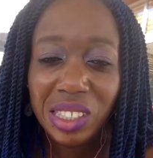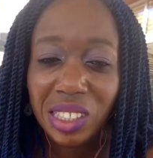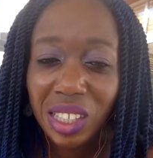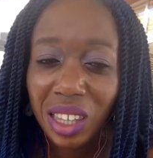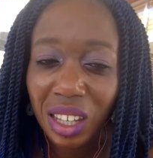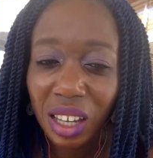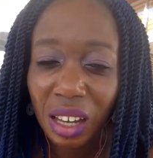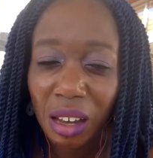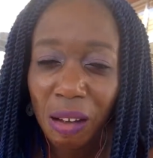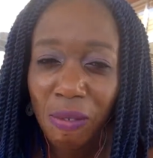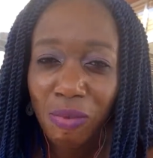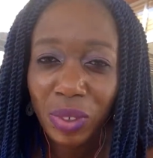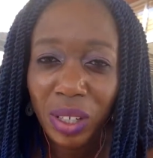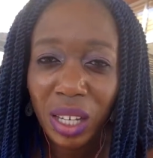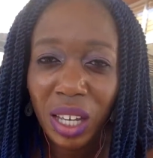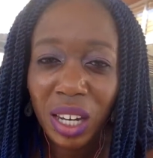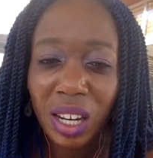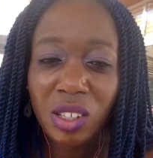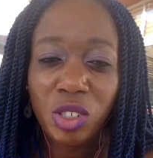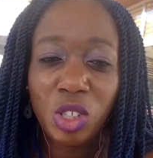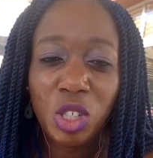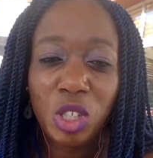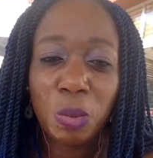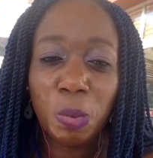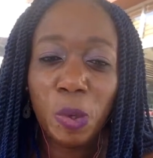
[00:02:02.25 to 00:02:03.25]
isn't there? Can
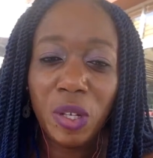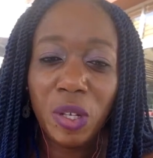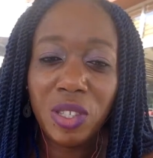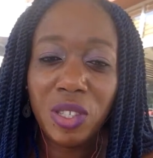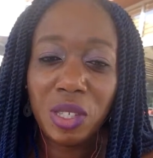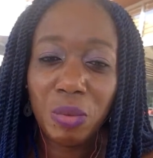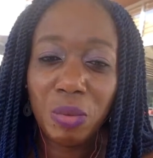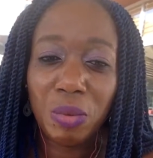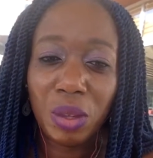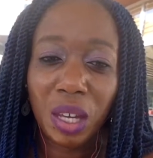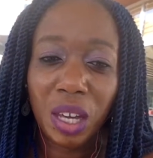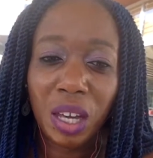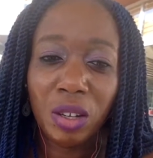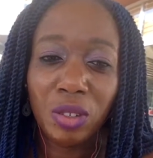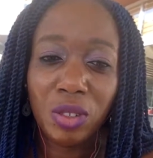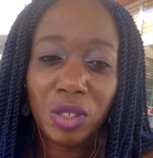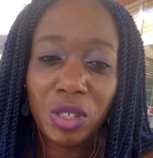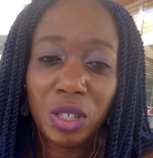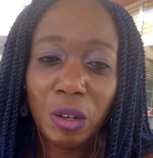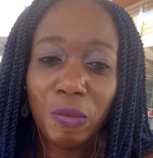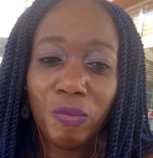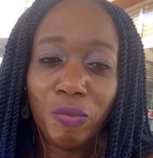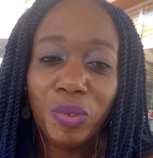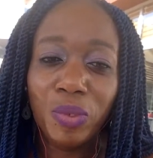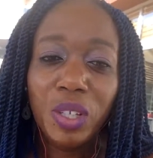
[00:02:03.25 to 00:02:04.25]
I just point something out
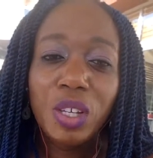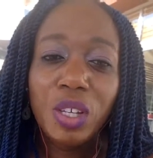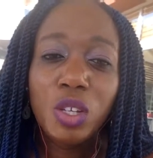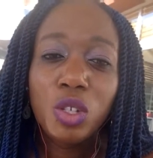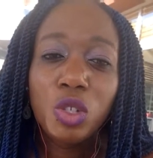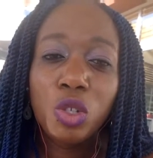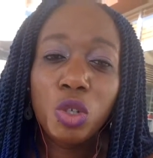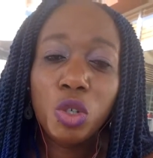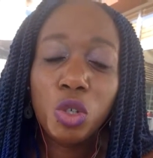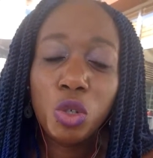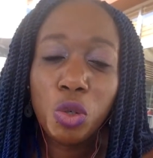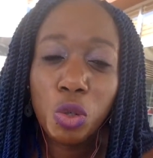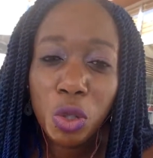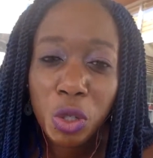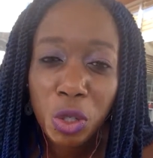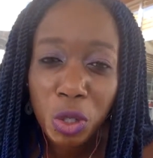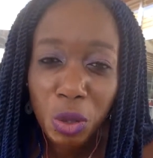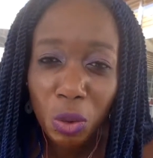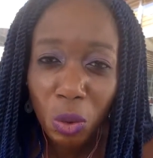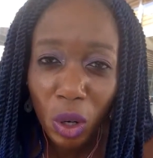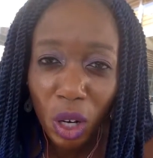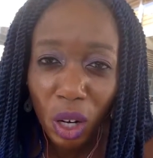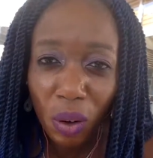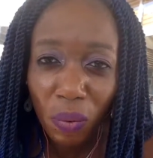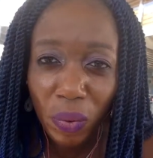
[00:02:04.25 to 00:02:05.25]
to you? You used
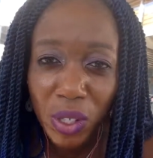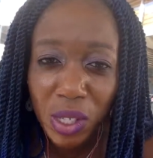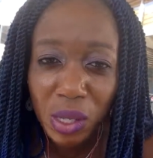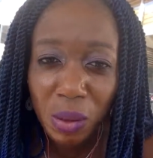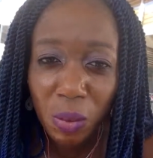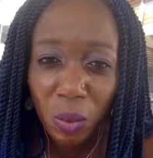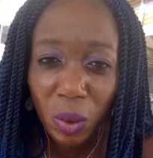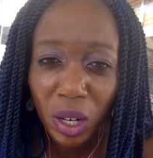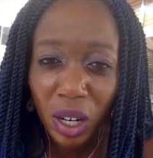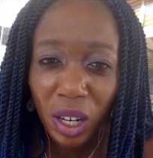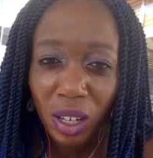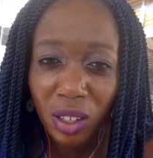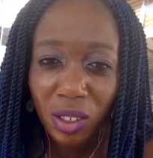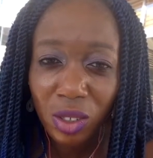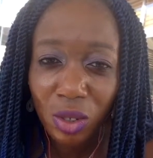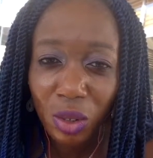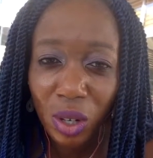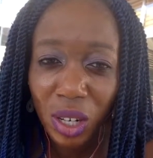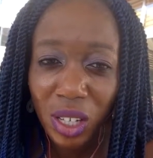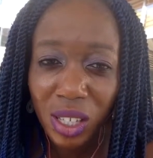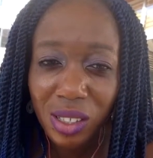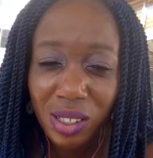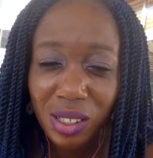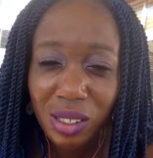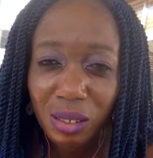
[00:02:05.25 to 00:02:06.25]
to work for someone else,
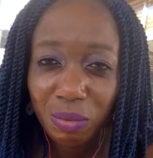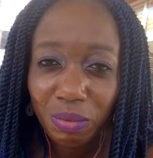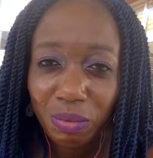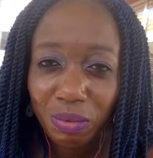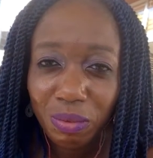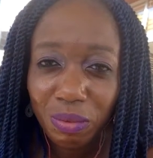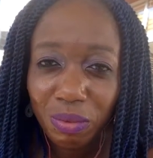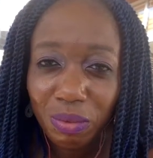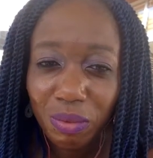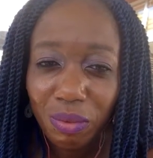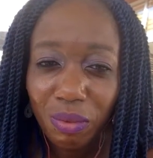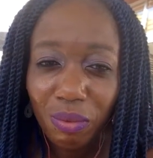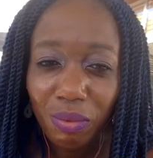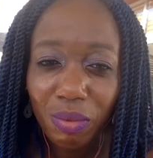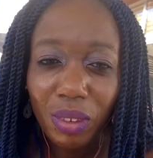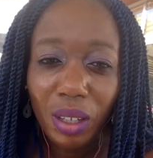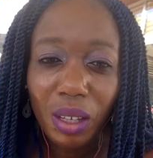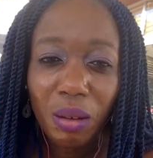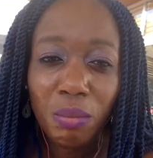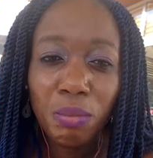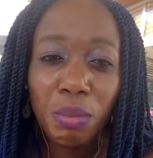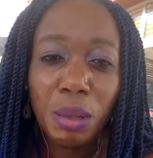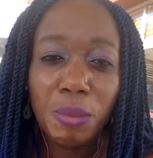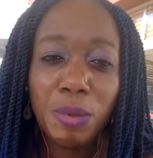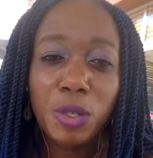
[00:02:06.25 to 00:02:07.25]
right?
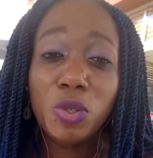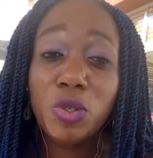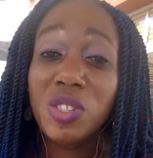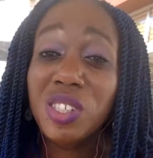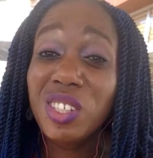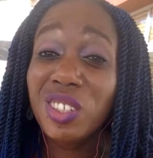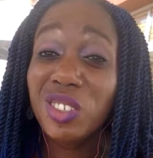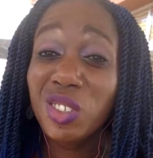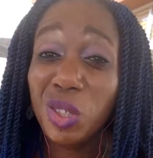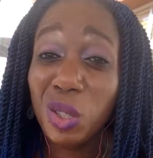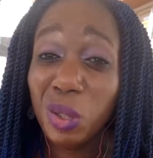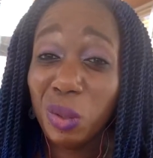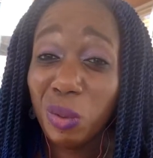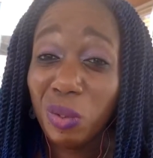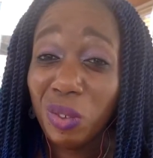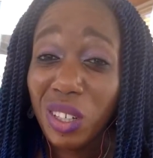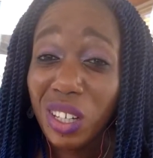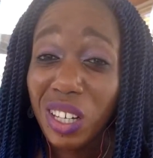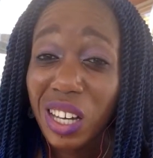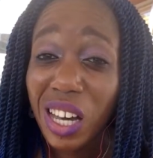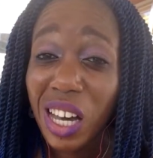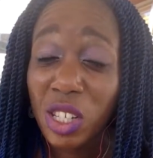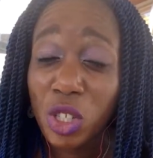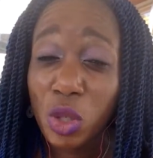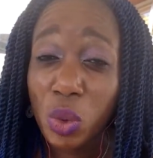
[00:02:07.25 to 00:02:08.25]
Maybe you still do
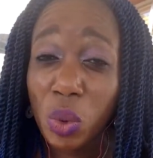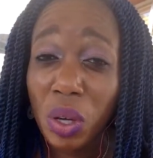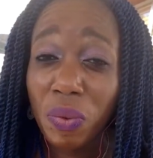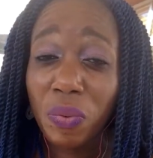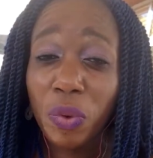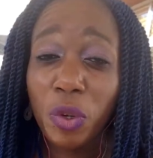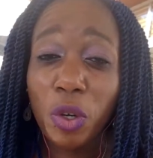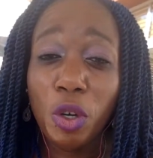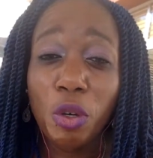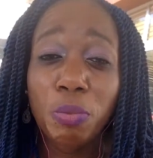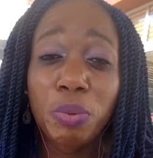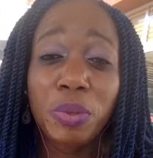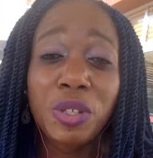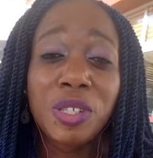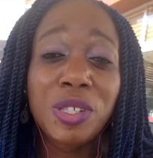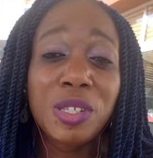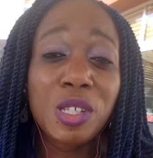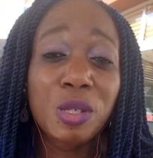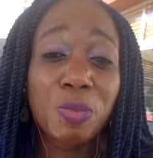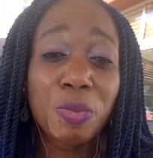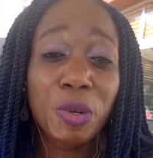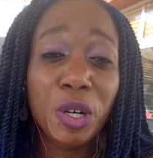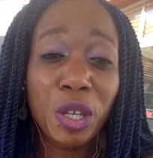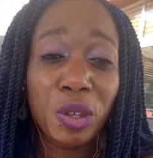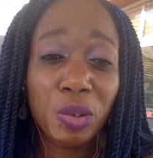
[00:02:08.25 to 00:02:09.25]
as you wait for your
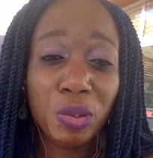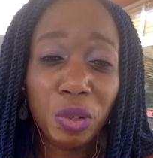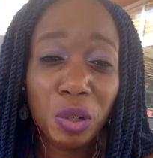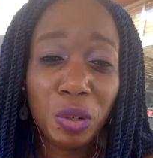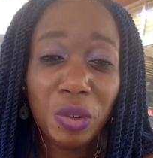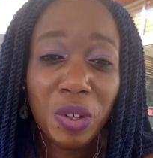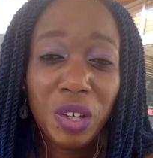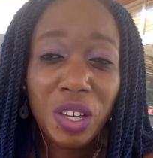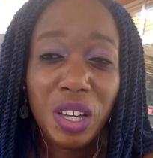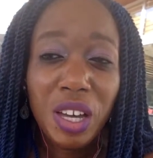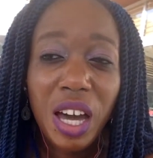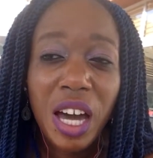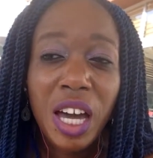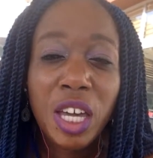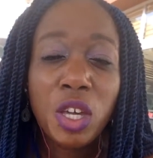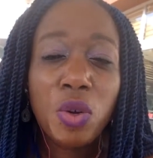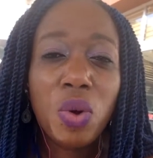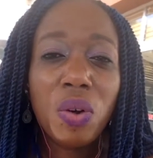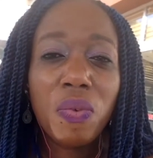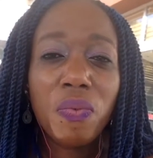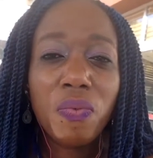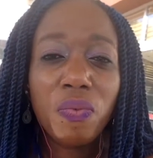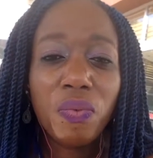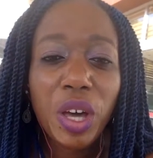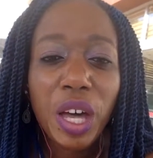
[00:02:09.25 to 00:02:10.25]
business breakthrough. And
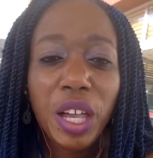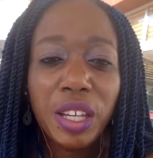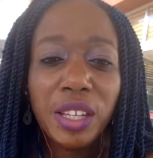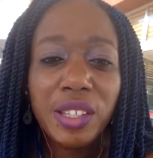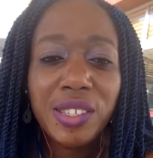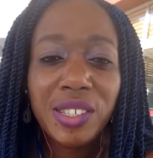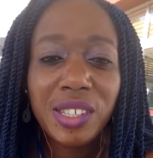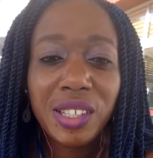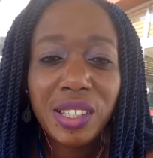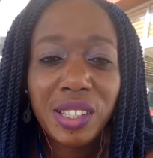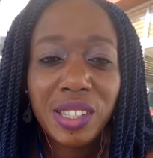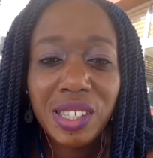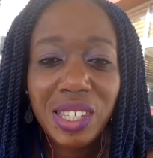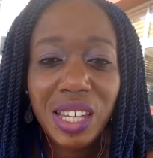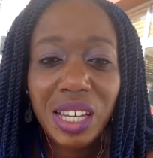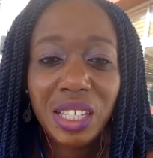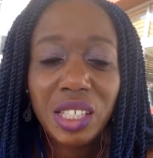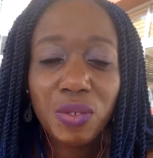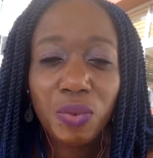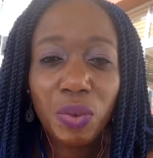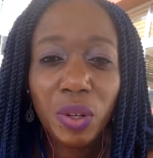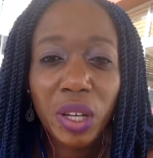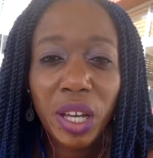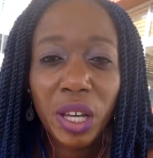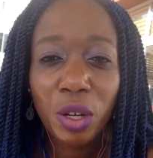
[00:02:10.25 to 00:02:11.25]
you were fairly
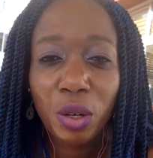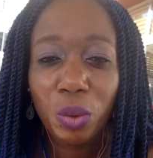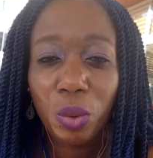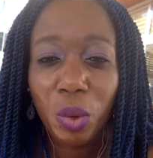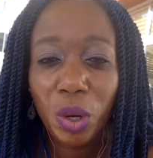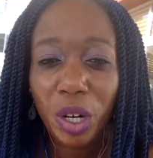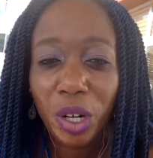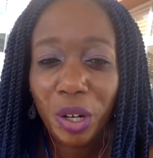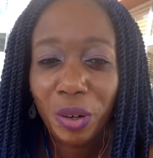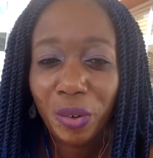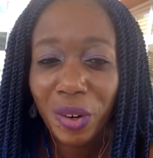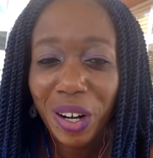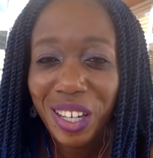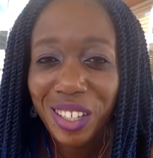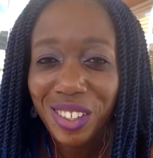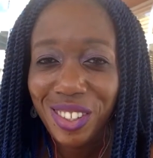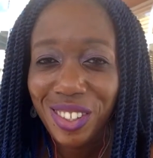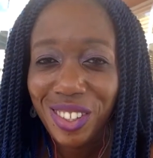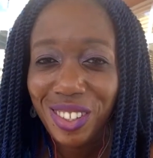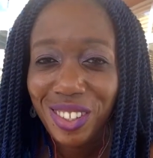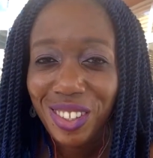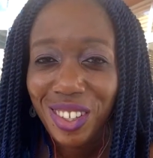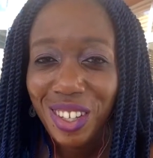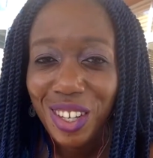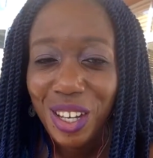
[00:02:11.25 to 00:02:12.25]
successful at your work, right?